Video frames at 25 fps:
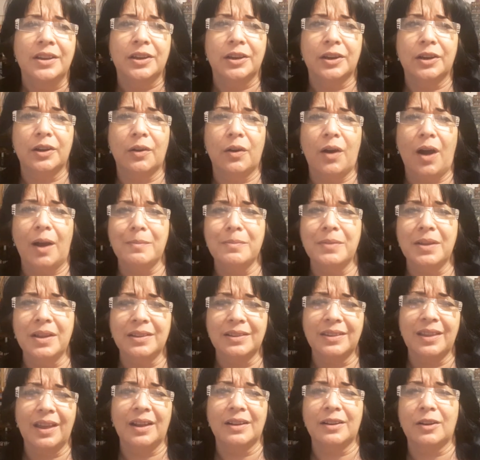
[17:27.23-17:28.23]
you know, I'm
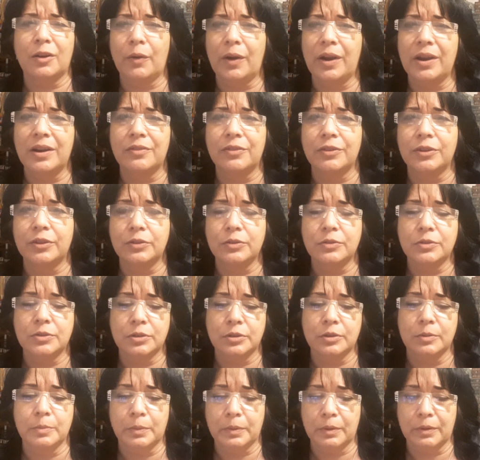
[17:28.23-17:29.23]
not that great of a
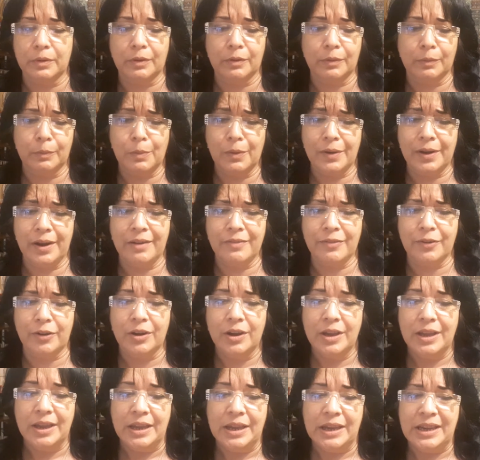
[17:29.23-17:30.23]
YouTuber or
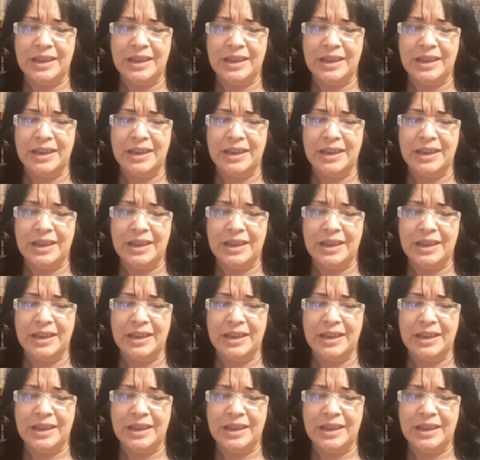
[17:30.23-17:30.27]
whatever.